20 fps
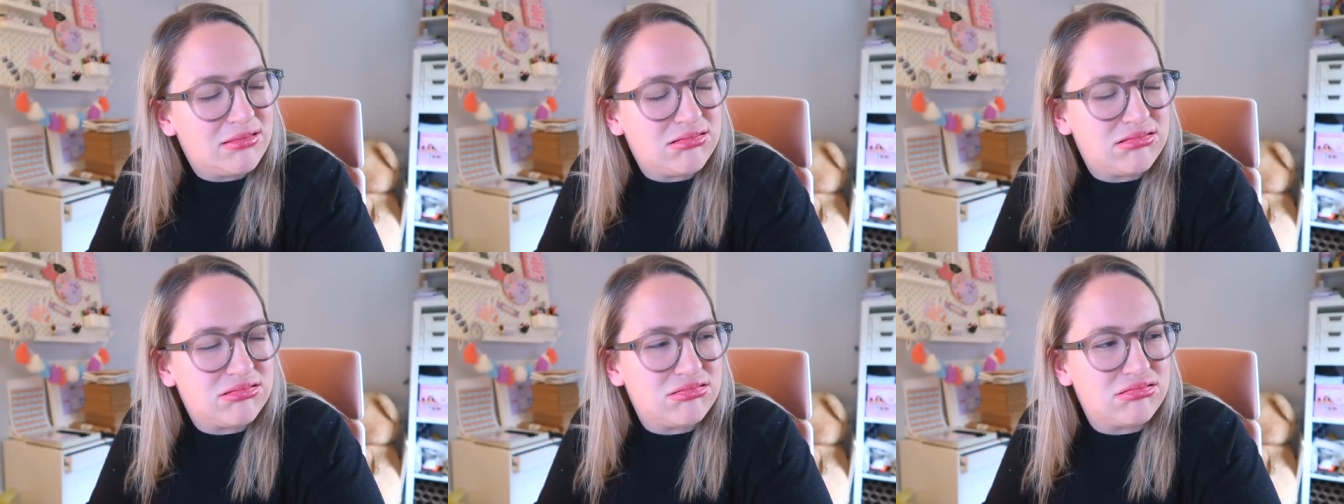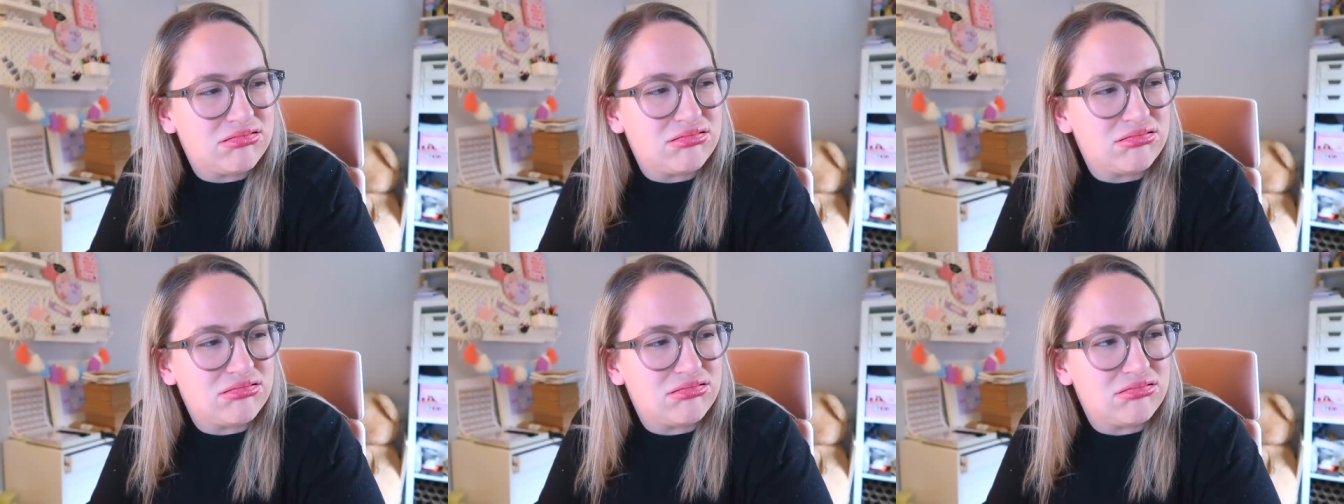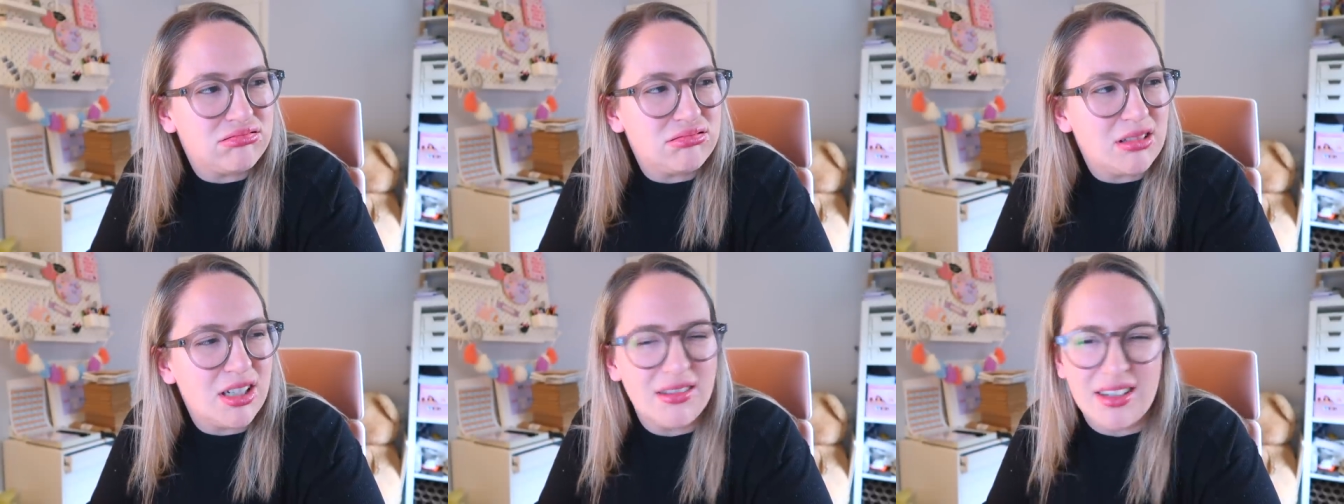
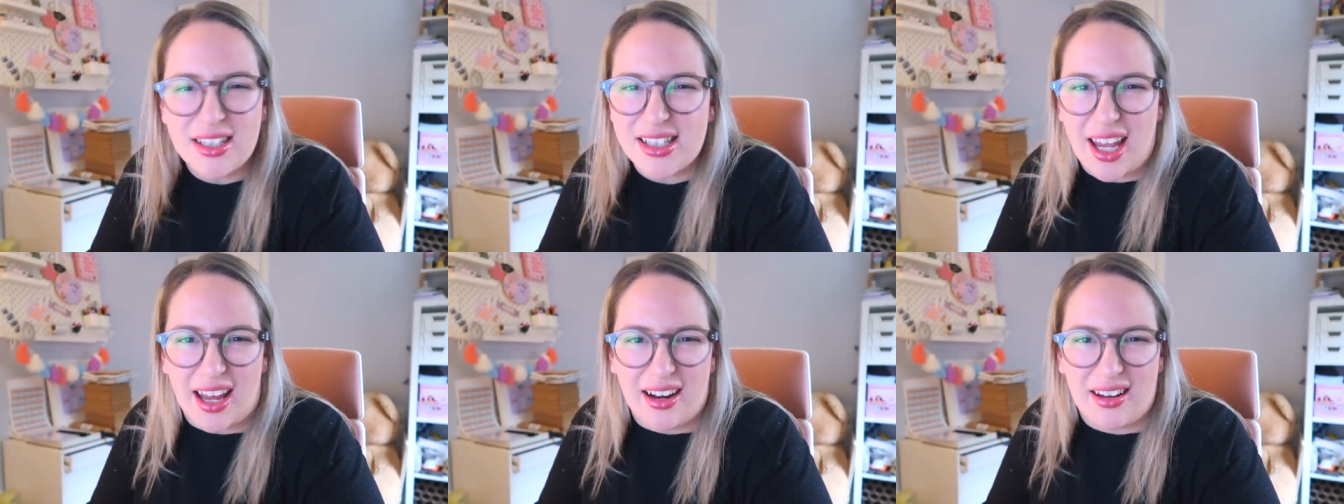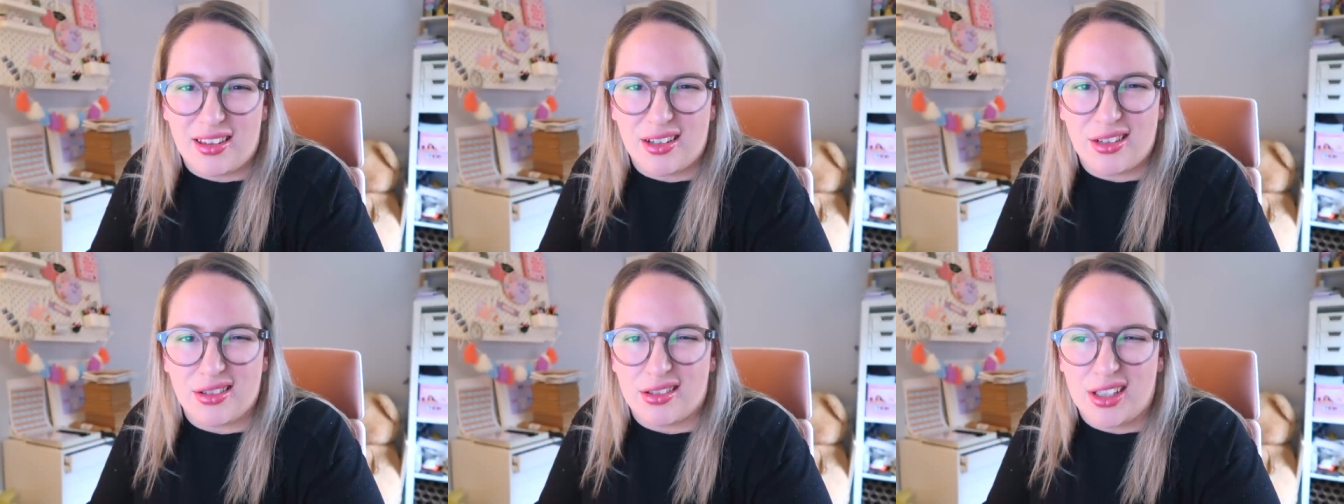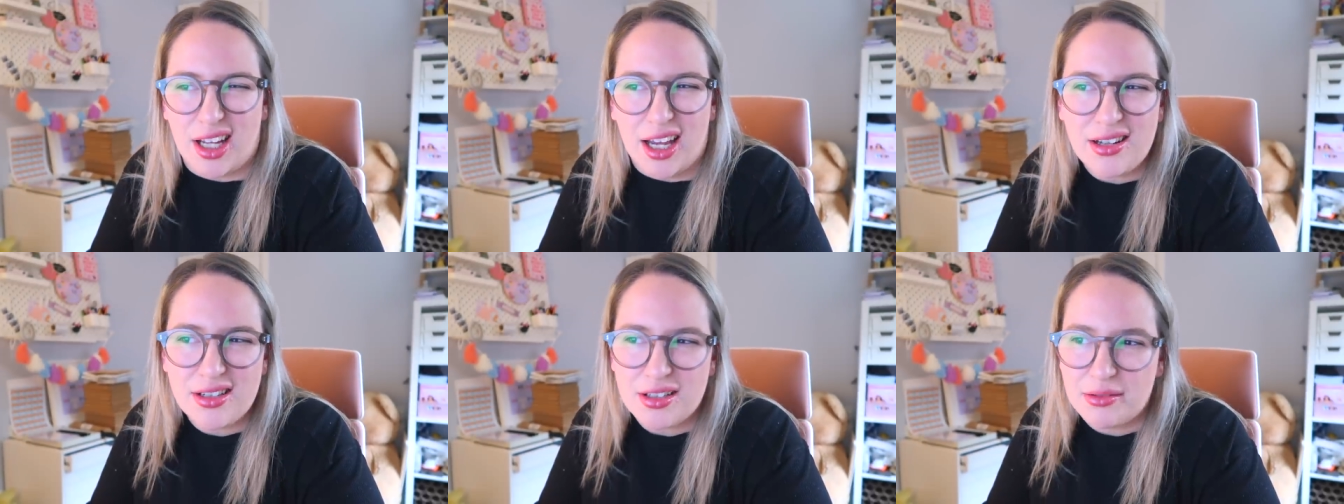I don't need to get anything done
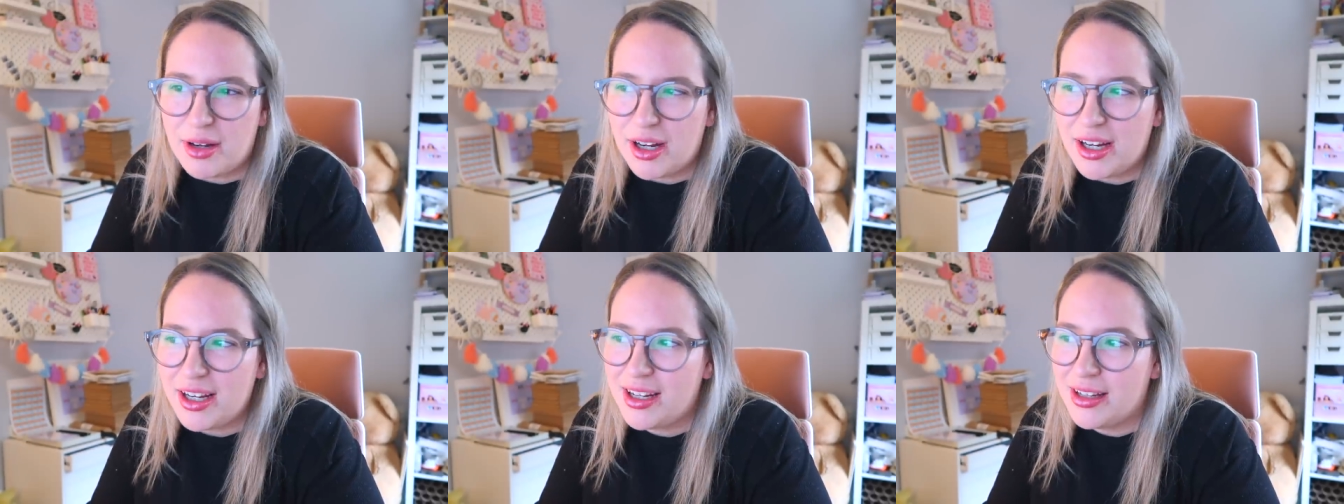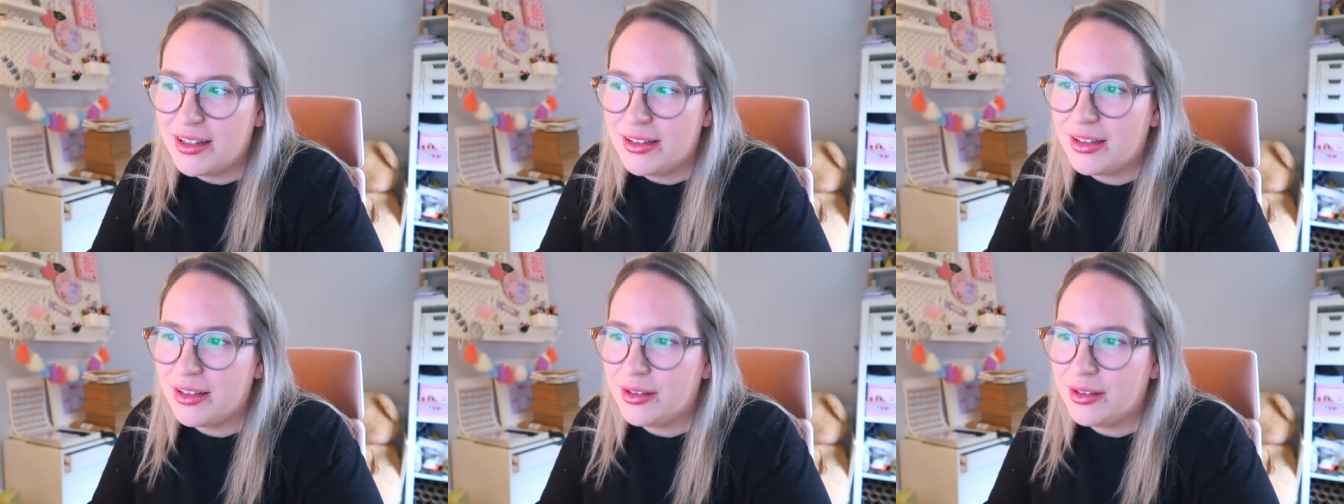yet, do I?